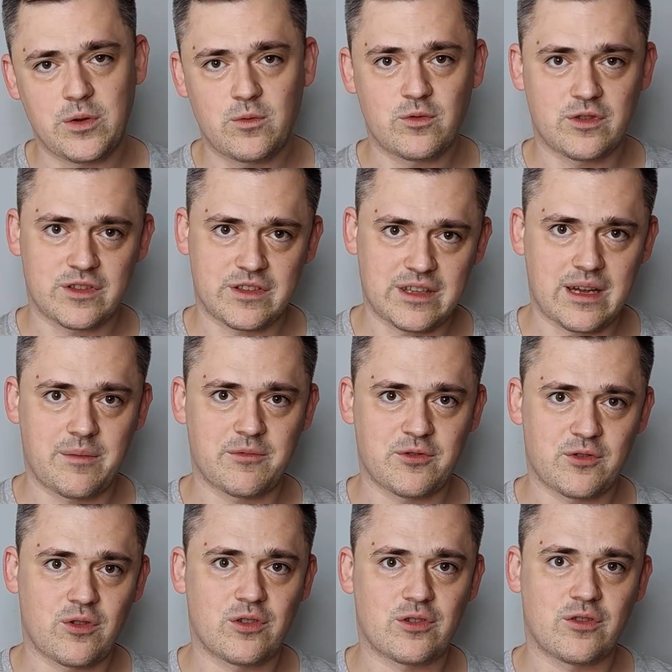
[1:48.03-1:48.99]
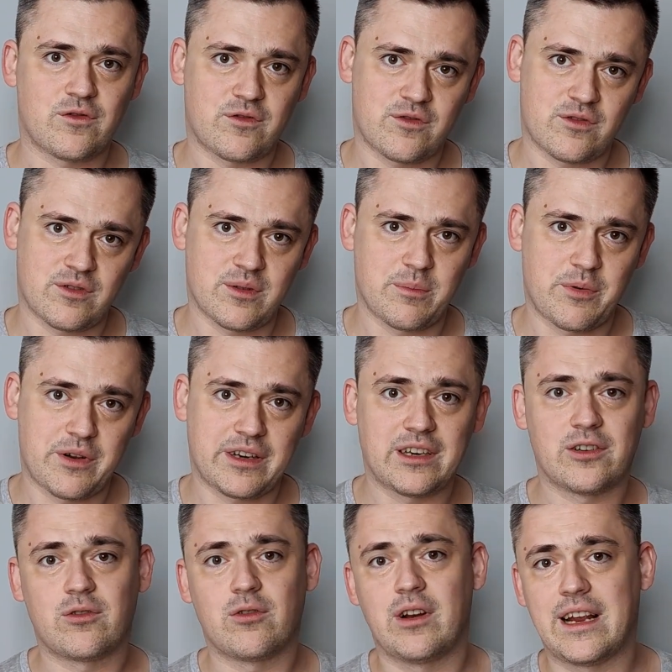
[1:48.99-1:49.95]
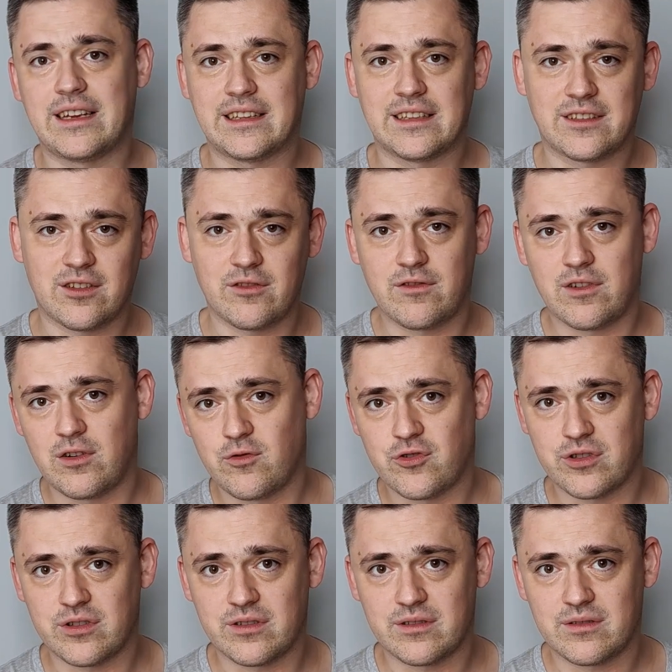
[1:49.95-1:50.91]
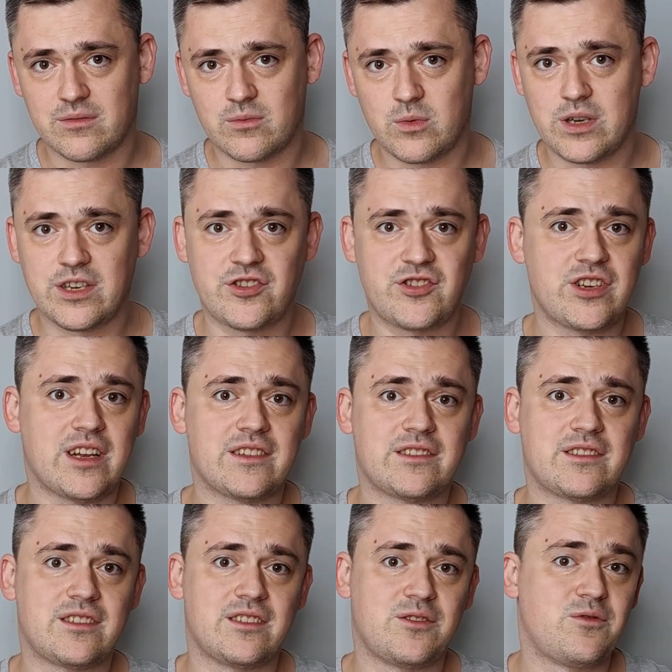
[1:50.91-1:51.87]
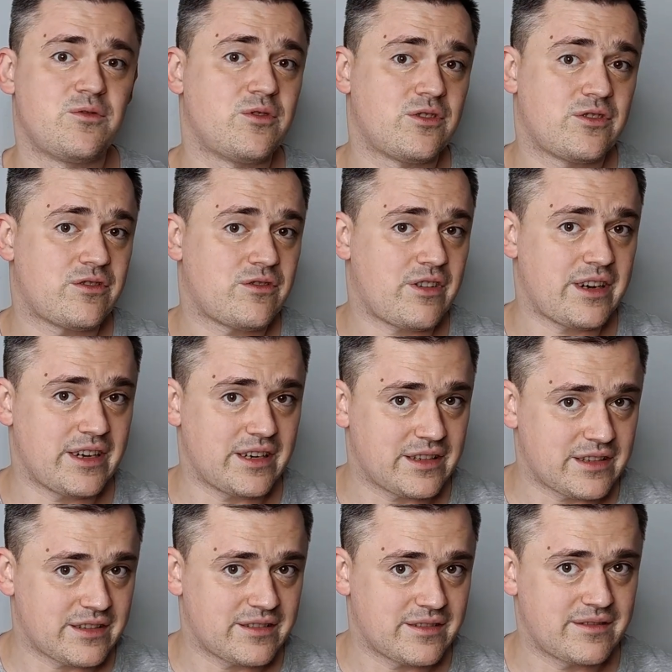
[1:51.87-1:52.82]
use some sort of pre-calculated convolution. We just do not train it.